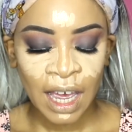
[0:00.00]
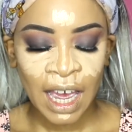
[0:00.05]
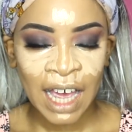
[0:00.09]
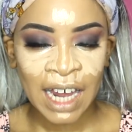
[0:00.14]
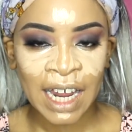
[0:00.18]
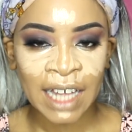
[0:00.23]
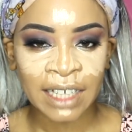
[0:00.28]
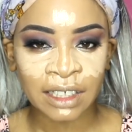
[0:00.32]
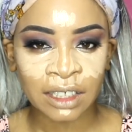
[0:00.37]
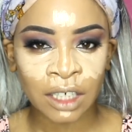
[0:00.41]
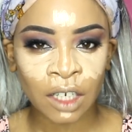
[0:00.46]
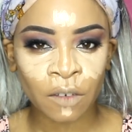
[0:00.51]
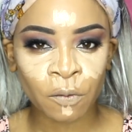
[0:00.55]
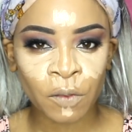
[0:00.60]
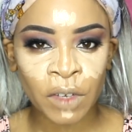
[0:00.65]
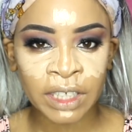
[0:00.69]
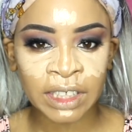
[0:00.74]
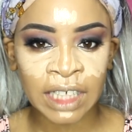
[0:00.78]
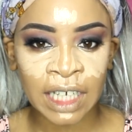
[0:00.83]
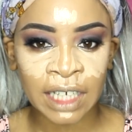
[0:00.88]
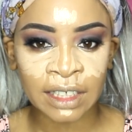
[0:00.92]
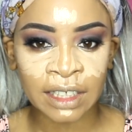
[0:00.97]
Highlighting your
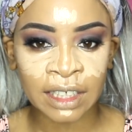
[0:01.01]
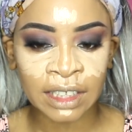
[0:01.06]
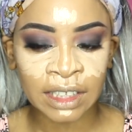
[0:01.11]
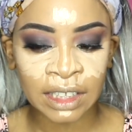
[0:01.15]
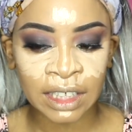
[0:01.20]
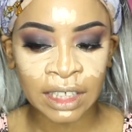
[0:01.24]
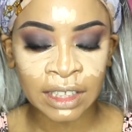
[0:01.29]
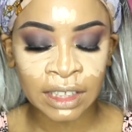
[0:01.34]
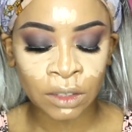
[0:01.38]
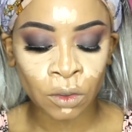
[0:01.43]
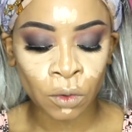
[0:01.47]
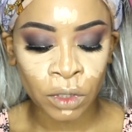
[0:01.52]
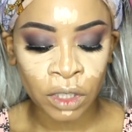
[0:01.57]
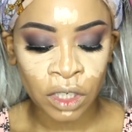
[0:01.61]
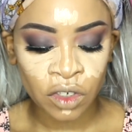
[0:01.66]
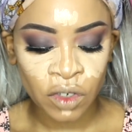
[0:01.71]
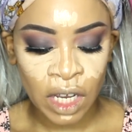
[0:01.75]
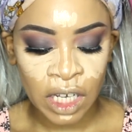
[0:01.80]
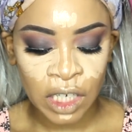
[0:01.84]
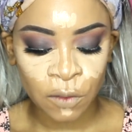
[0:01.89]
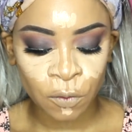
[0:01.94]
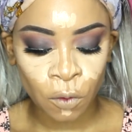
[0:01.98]
face like this is going to
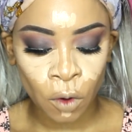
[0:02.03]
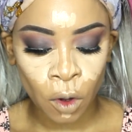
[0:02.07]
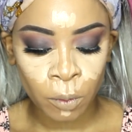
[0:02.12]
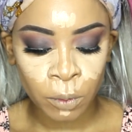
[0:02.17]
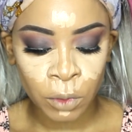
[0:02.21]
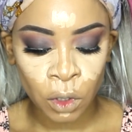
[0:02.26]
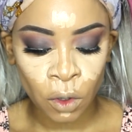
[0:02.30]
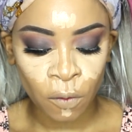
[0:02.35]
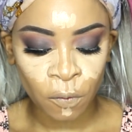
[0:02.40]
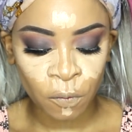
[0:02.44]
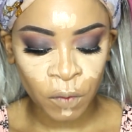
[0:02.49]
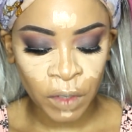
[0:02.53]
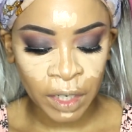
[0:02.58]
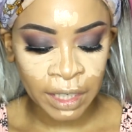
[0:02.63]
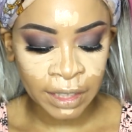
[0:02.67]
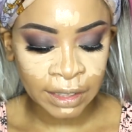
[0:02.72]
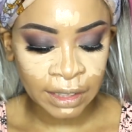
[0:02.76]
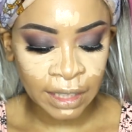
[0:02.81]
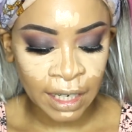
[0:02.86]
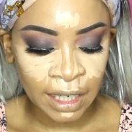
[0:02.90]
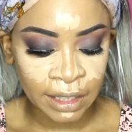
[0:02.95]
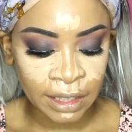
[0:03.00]
transform your
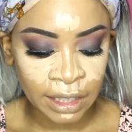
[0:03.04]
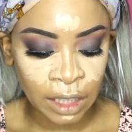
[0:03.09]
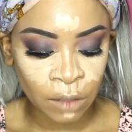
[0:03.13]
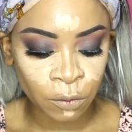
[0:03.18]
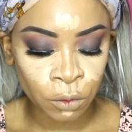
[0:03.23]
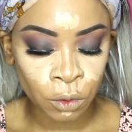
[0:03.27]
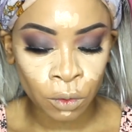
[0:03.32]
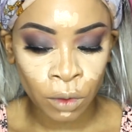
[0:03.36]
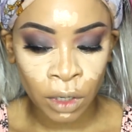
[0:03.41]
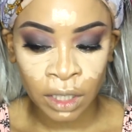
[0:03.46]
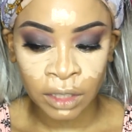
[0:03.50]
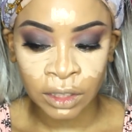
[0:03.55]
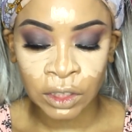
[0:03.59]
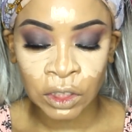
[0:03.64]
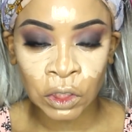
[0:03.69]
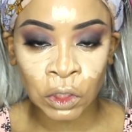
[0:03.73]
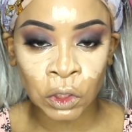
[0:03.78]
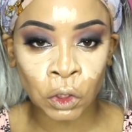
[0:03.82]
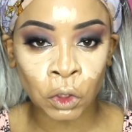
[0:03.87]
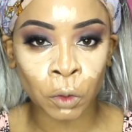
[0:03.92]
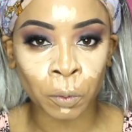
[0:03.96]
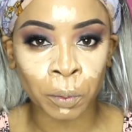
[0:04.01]
face and give you a
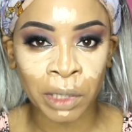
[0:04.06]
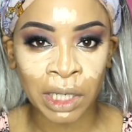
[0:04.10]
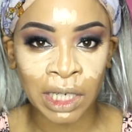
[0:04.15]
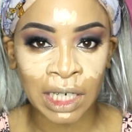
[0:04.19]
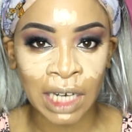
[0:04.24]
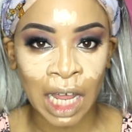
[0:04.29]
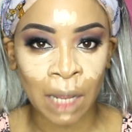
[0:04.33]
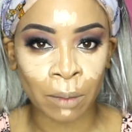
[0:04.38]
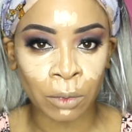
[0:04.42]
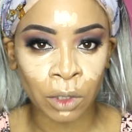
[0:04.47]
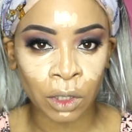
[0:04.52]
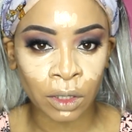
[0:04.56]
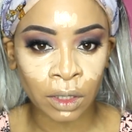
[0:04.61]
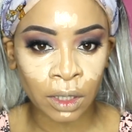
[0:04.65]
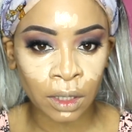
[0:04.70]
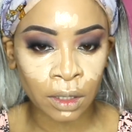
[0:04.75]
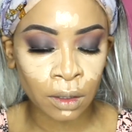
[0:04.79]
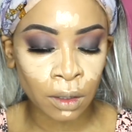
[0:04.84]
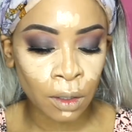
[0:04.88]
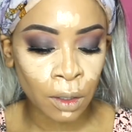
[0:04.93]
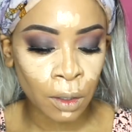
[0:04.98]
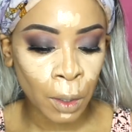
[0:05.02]
super glam look.